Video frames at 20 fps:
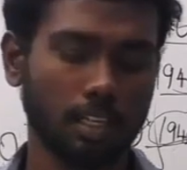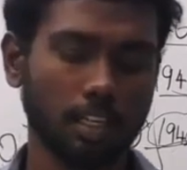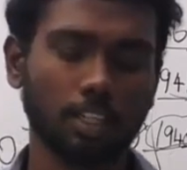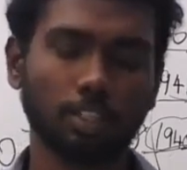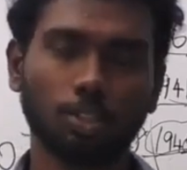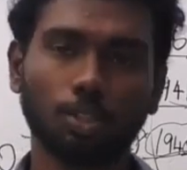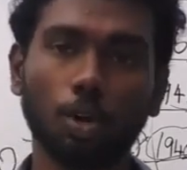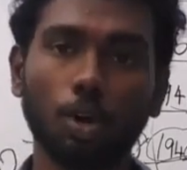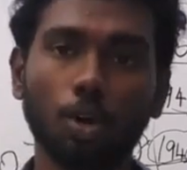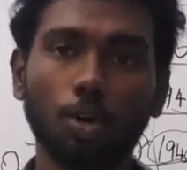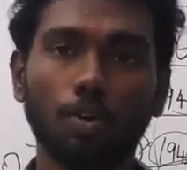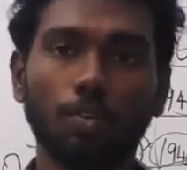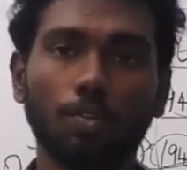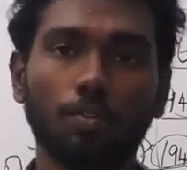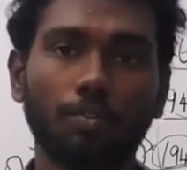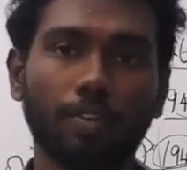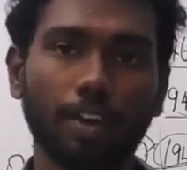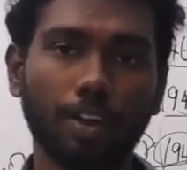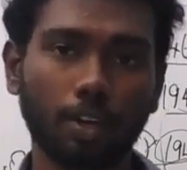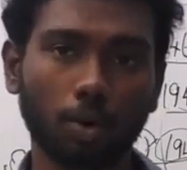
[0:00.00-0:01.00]
So
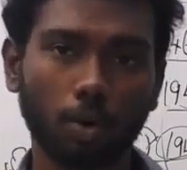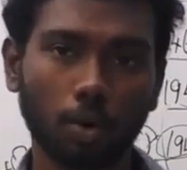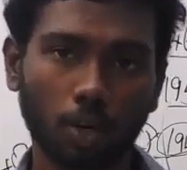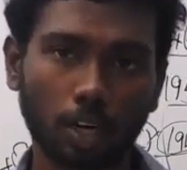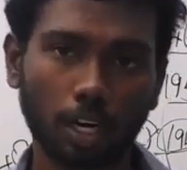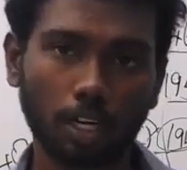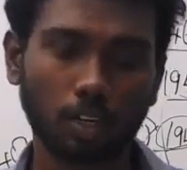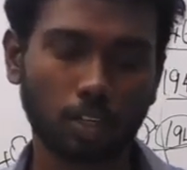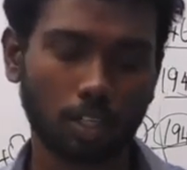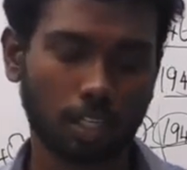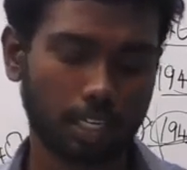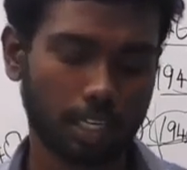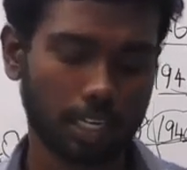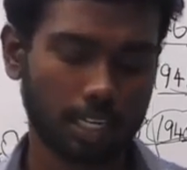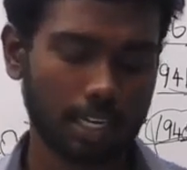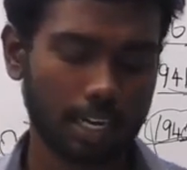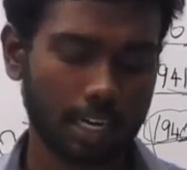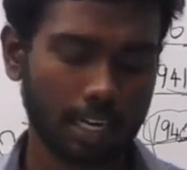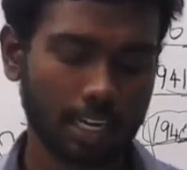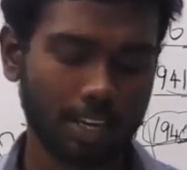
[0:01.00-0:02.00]
when you look at it
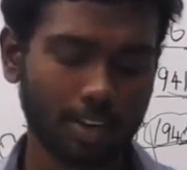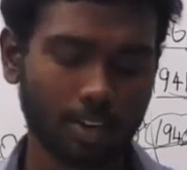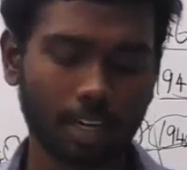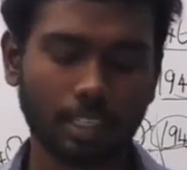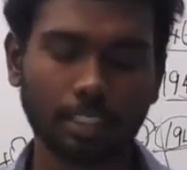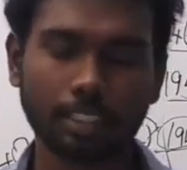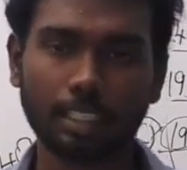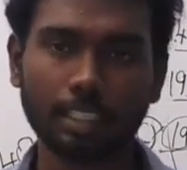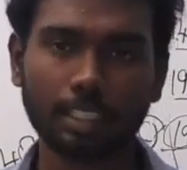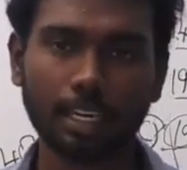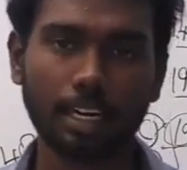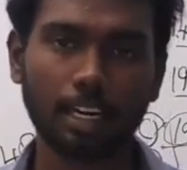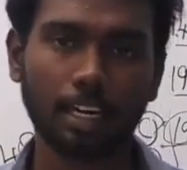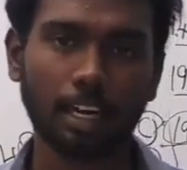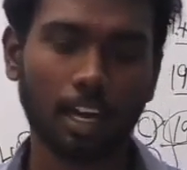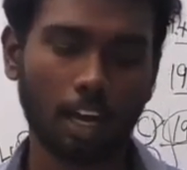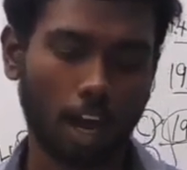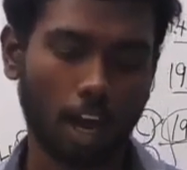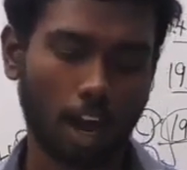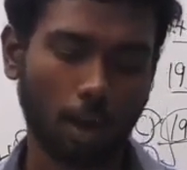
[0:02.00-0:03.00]
clearly, you can see
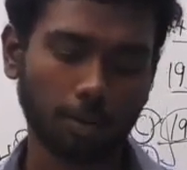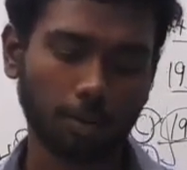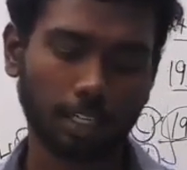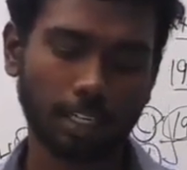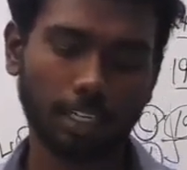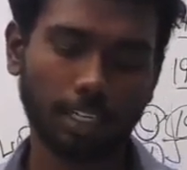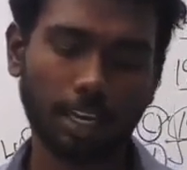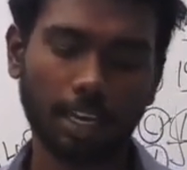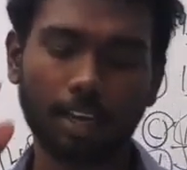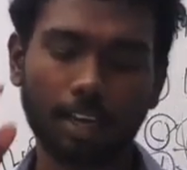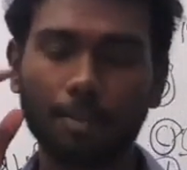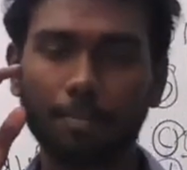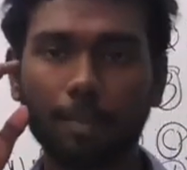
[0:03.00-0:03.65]
that option A,